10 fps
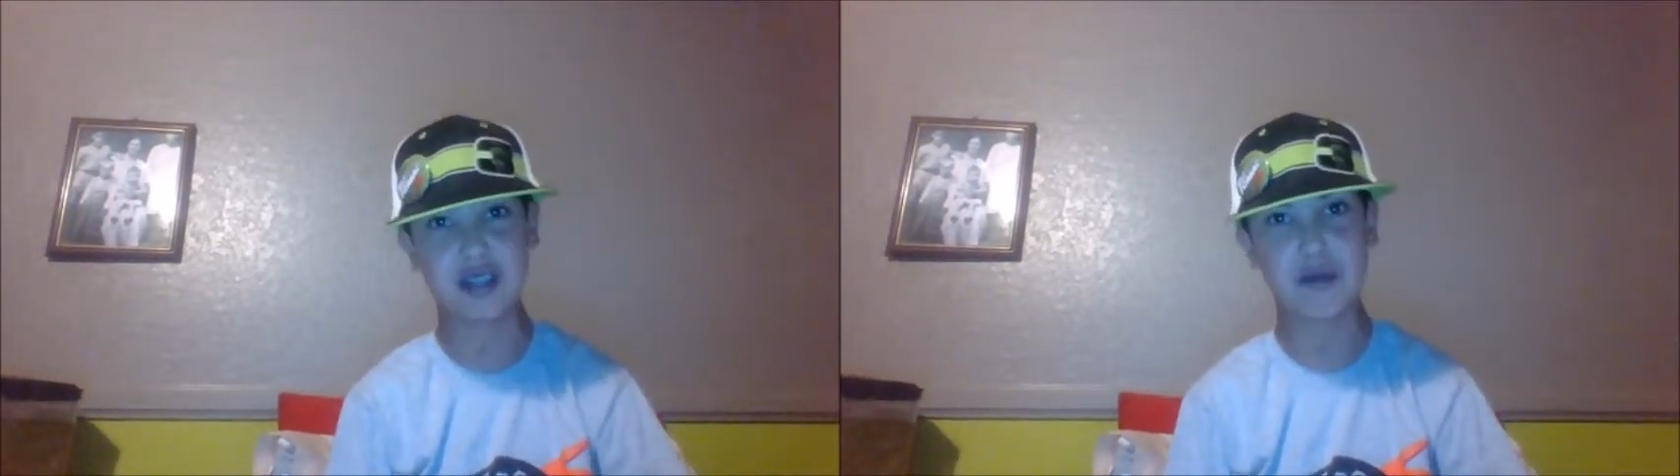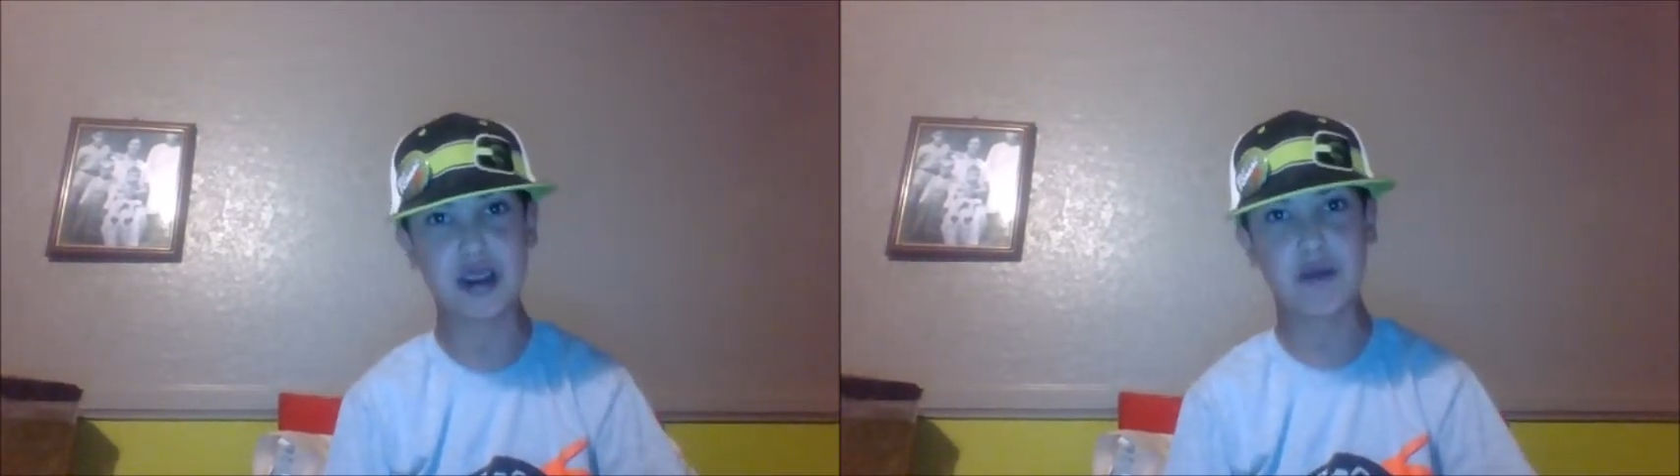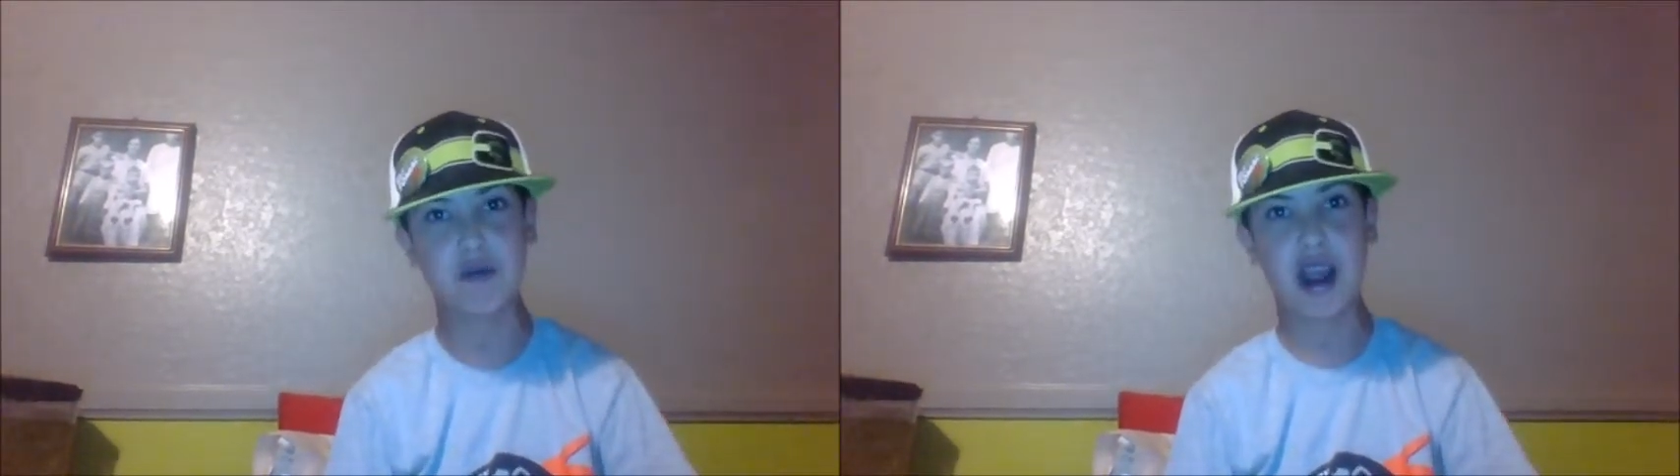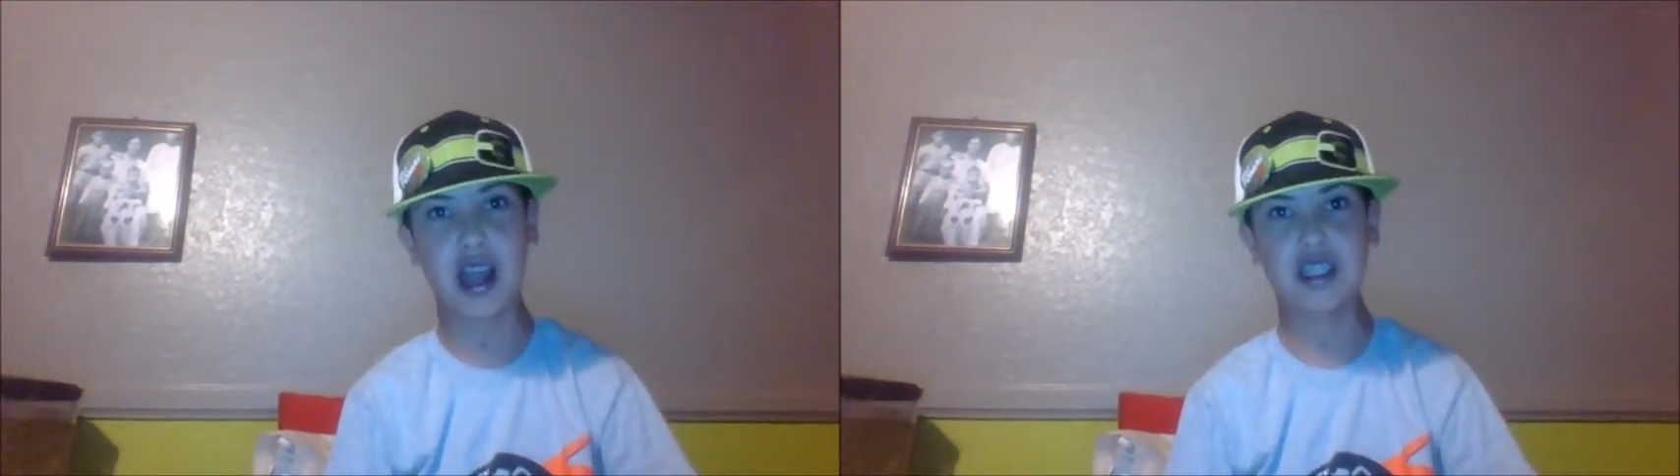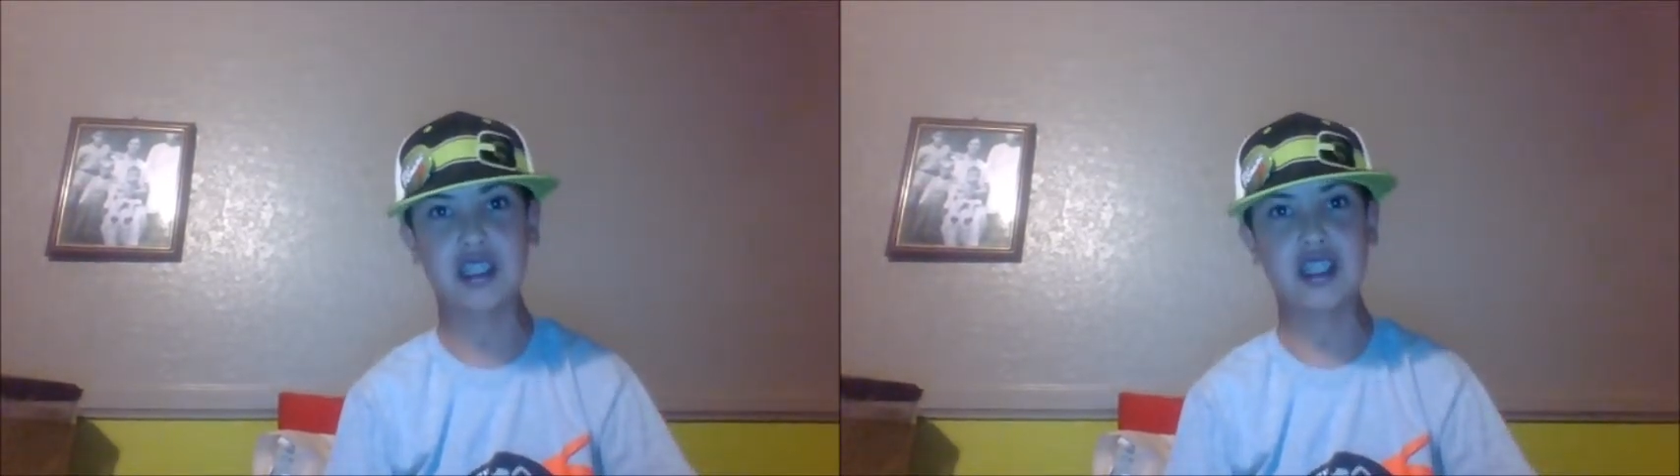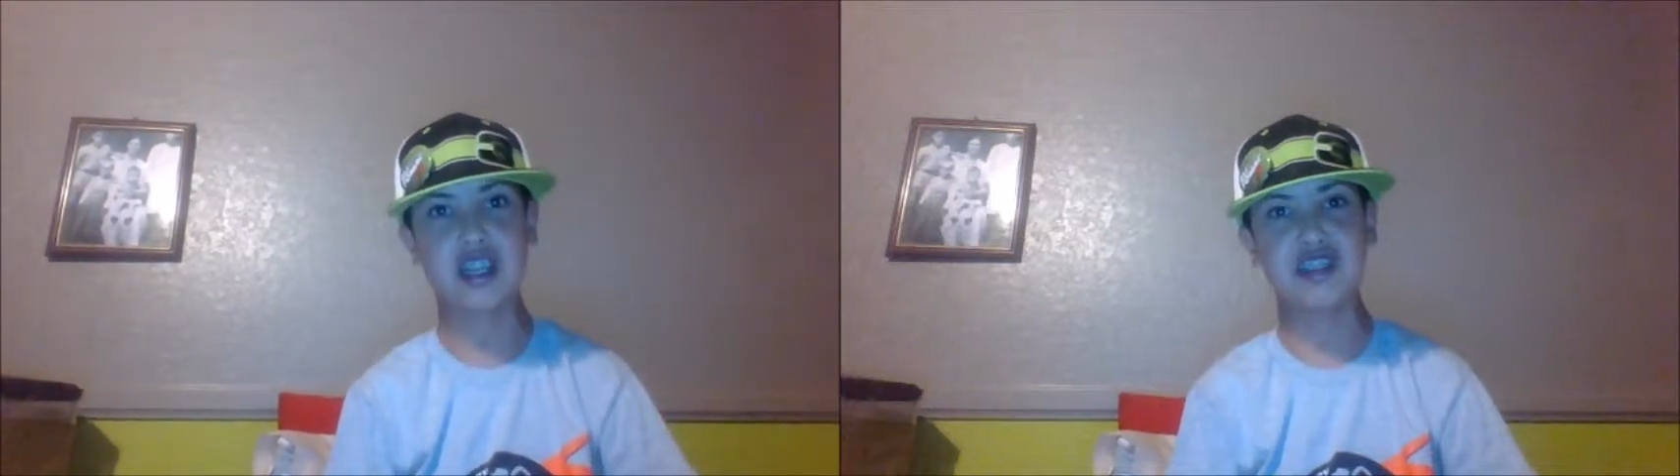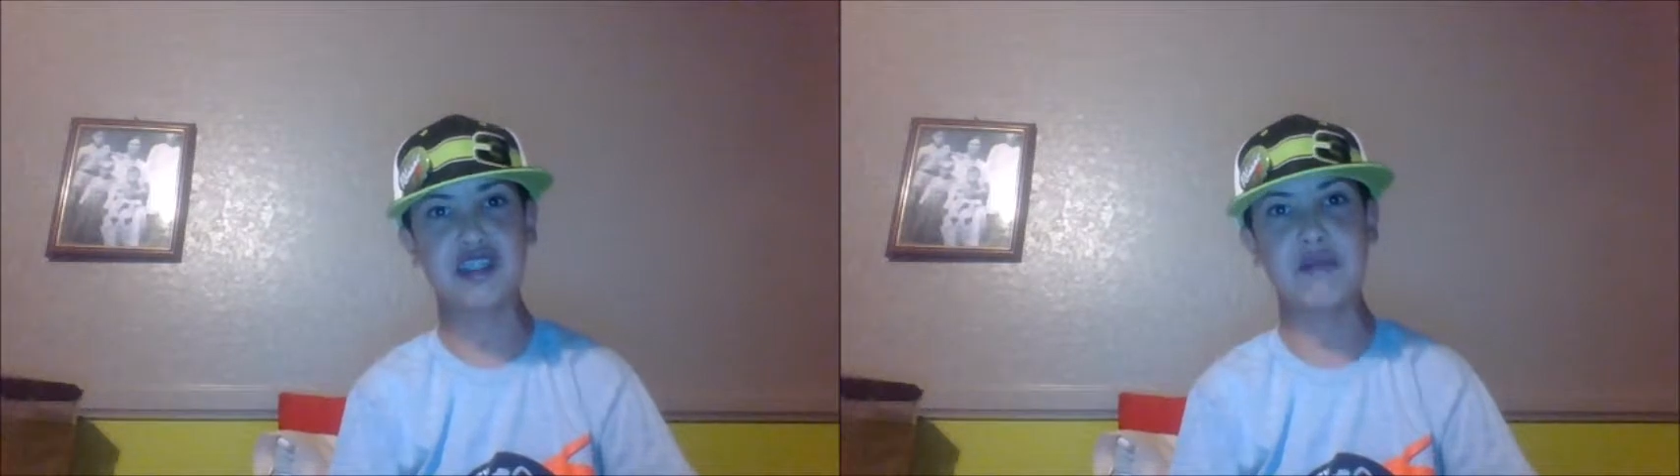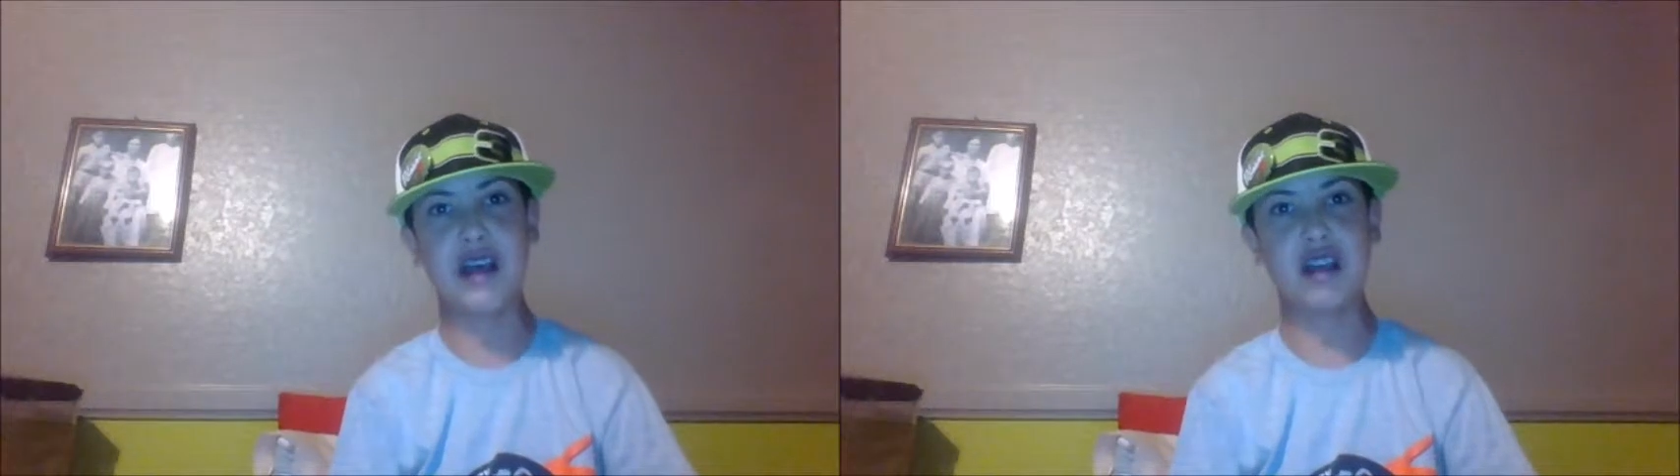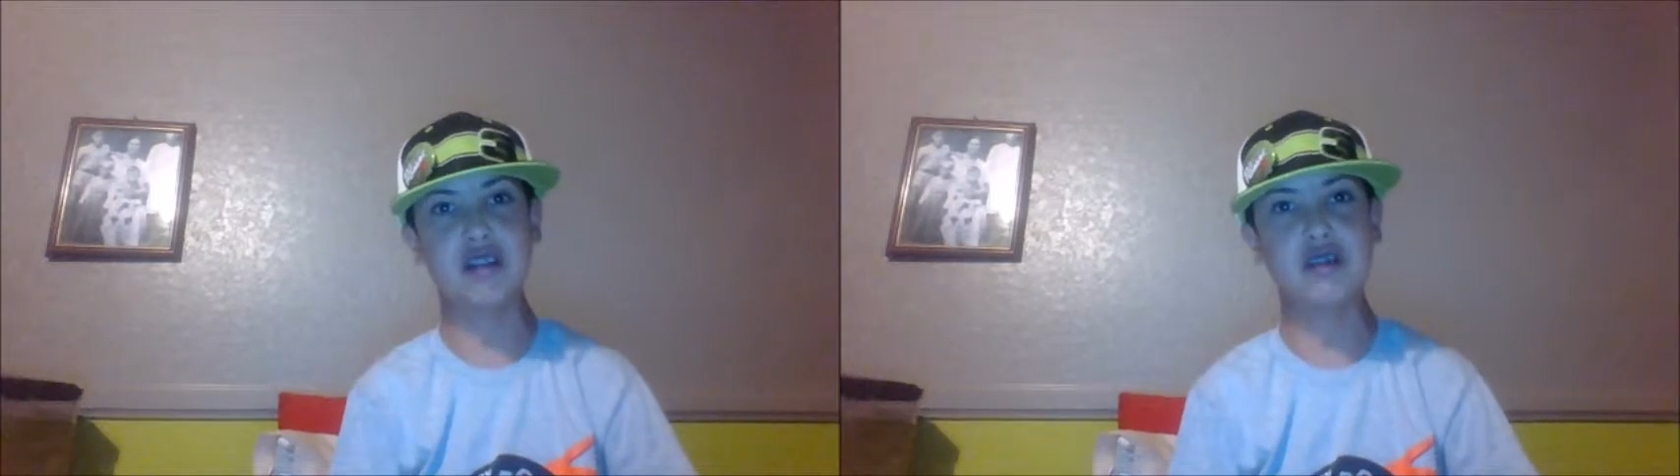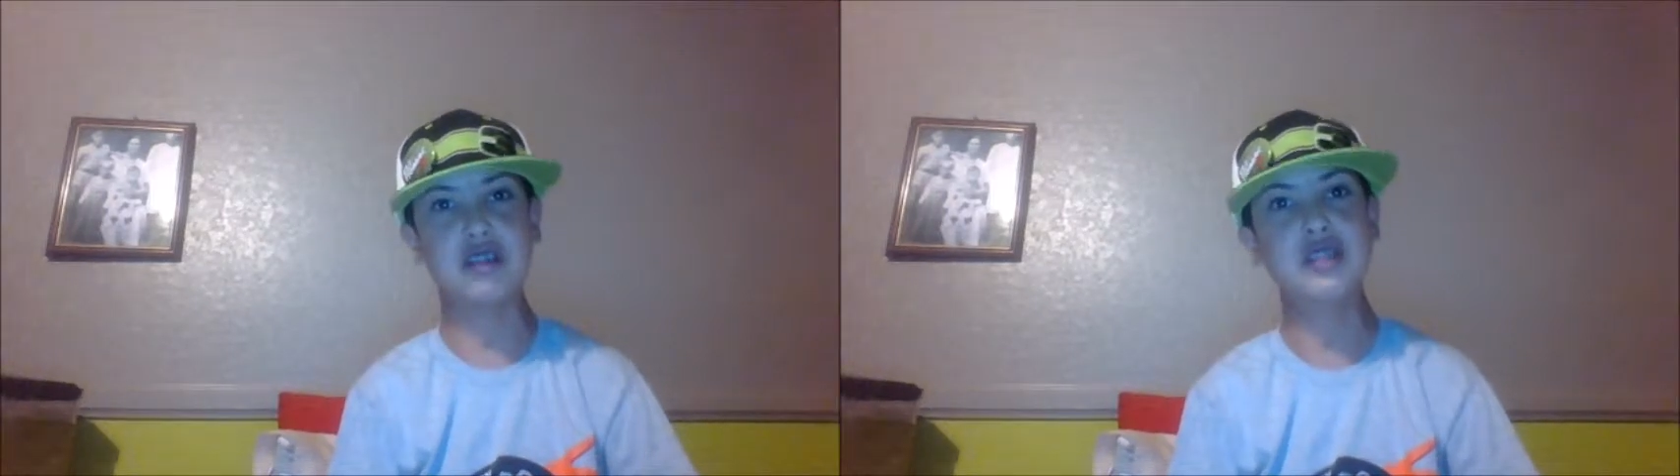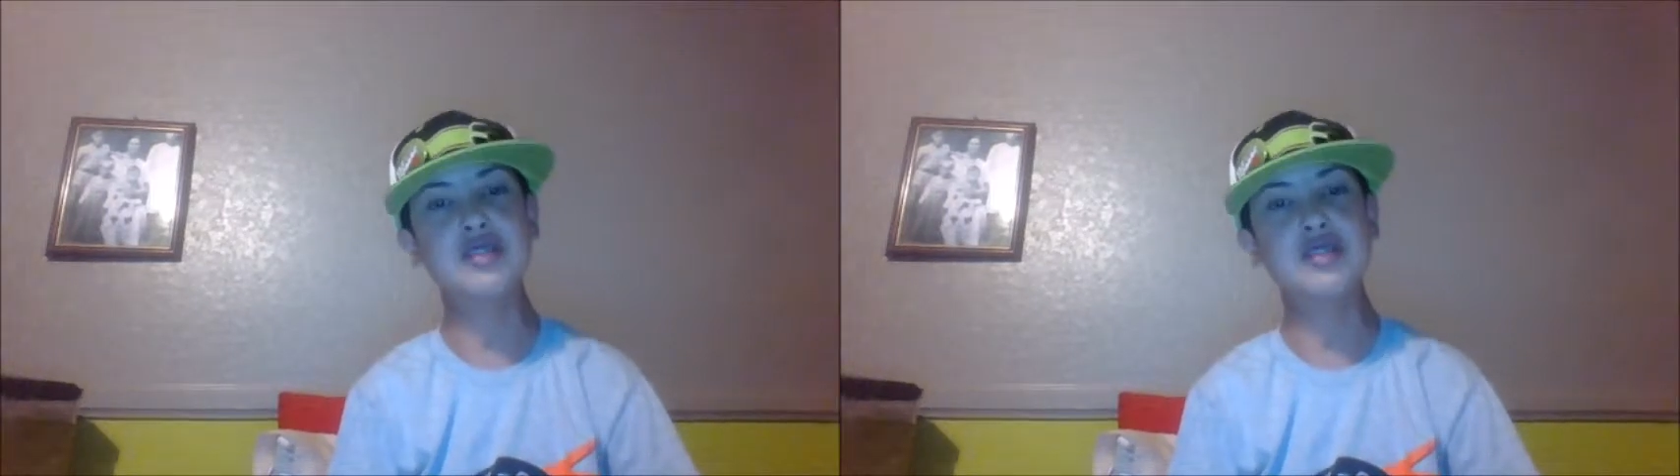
the big Rocks and Dungey battle,